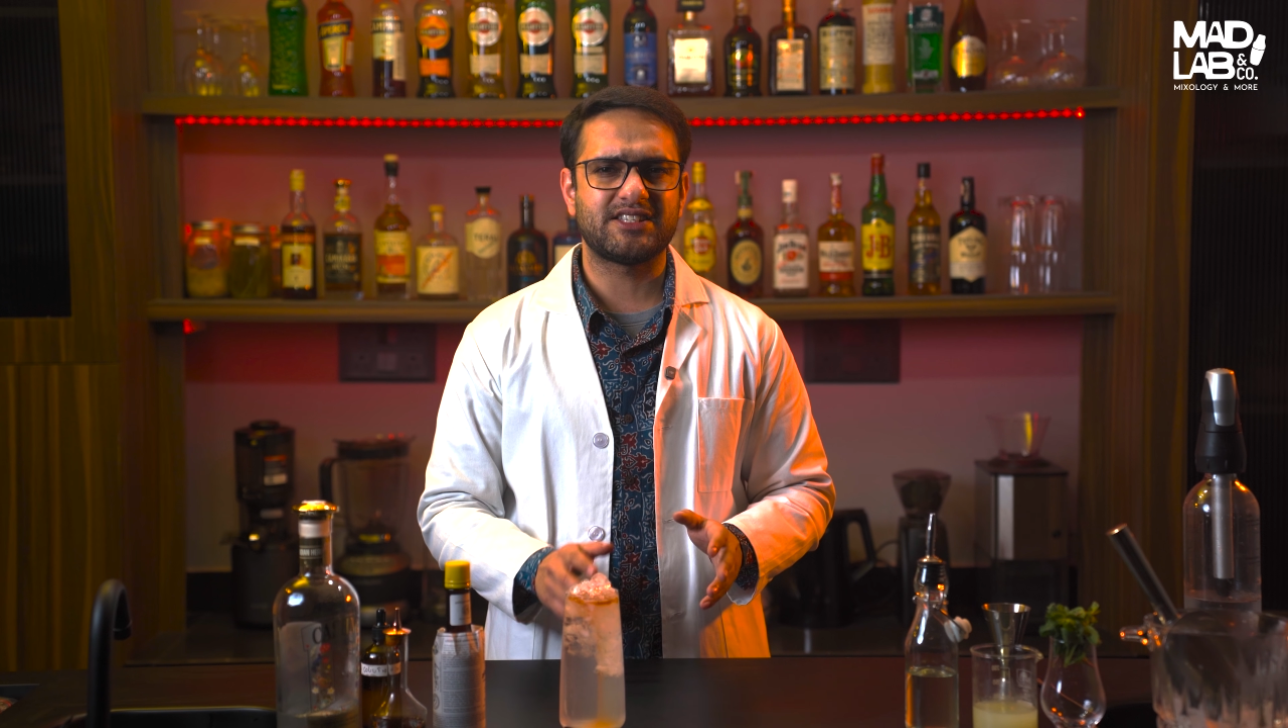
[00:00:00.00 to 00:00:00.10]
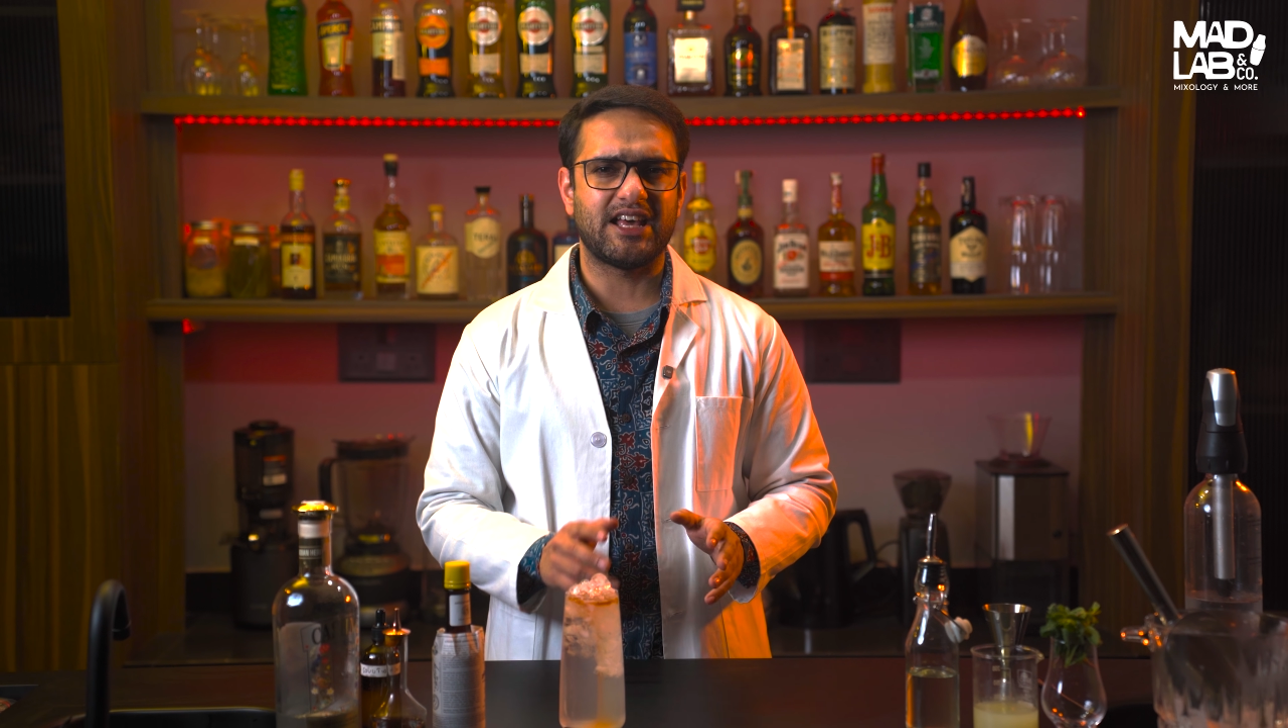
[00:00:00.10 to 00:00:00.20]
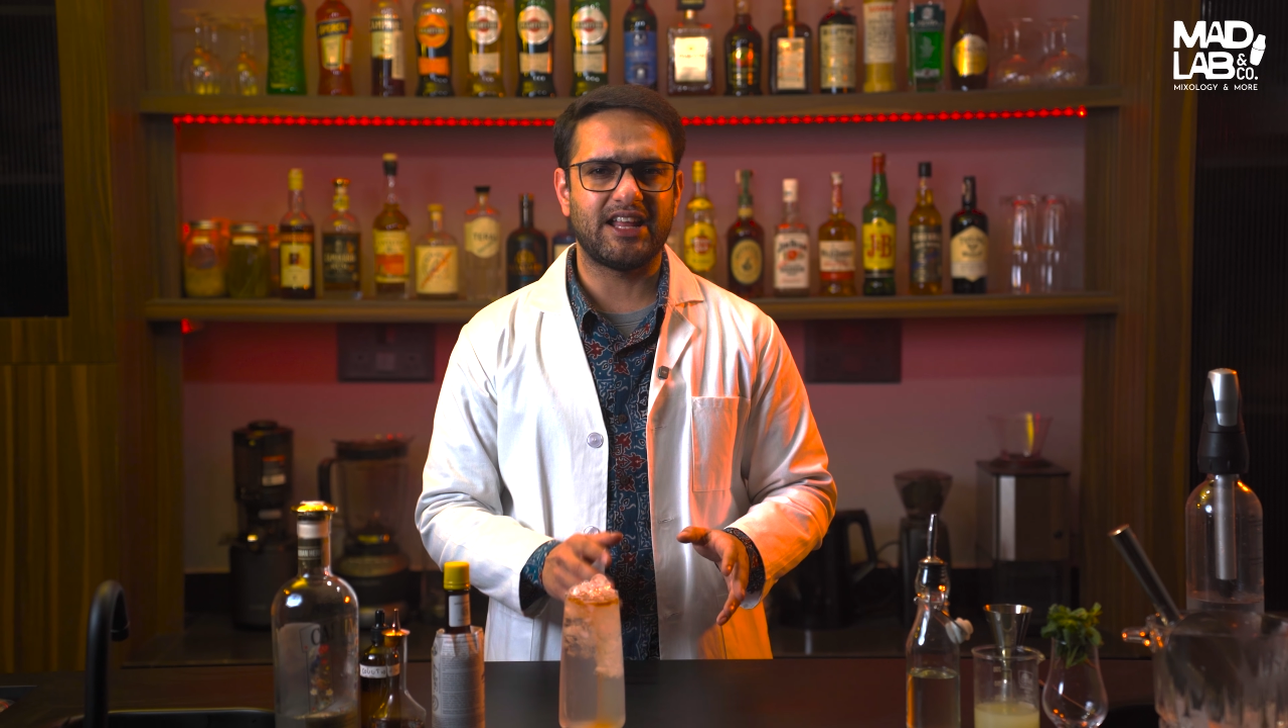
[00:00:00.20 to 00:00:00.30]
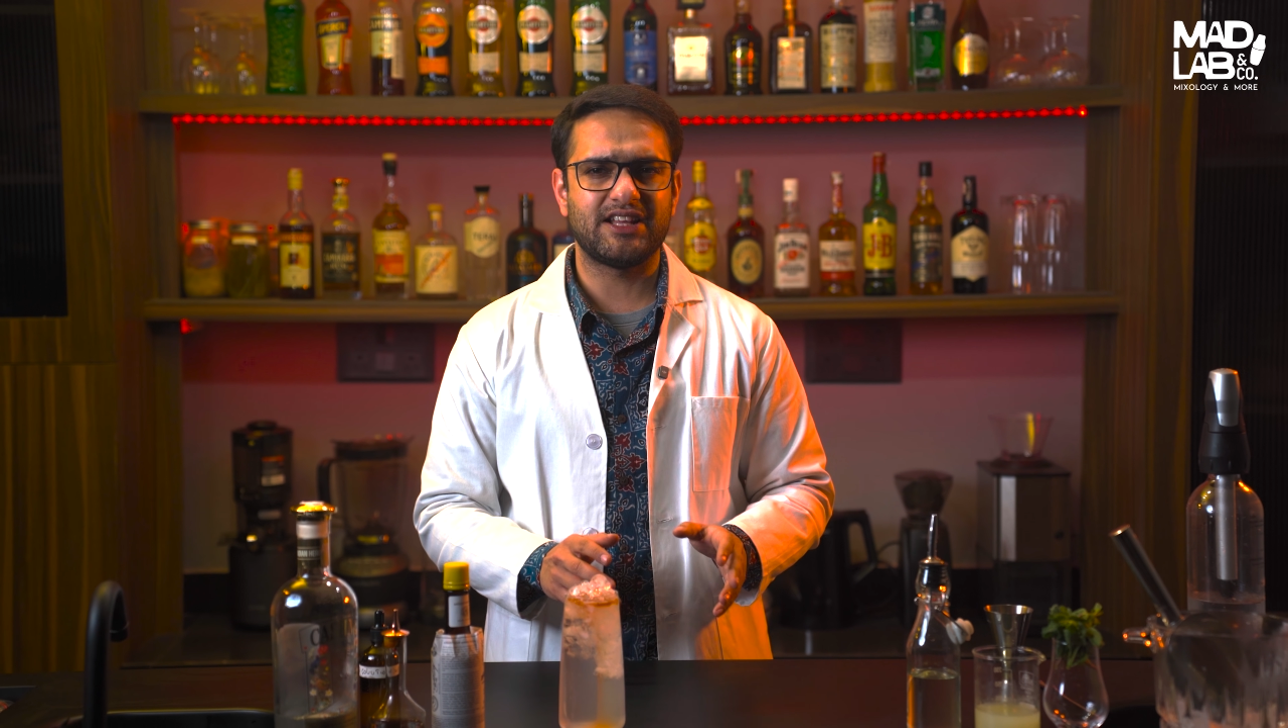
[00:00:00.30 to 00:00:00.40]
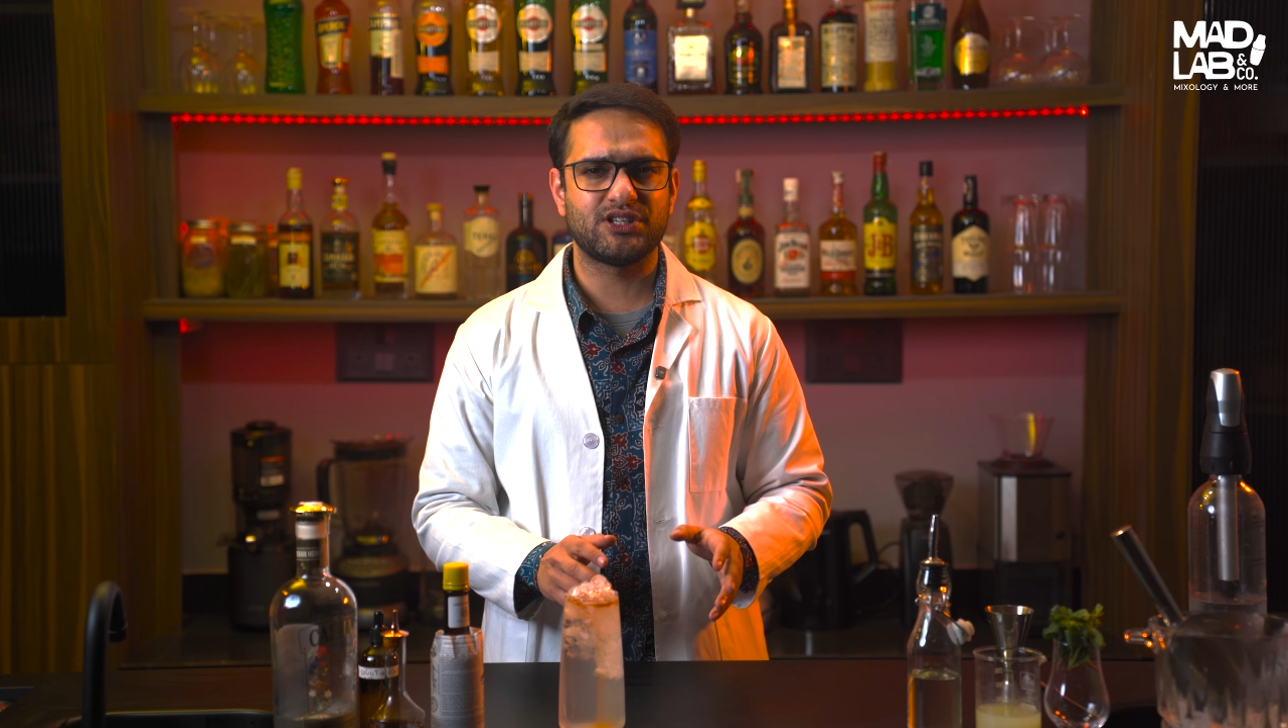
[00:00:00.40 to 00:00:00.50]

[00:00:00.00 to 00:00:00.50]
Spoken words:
saline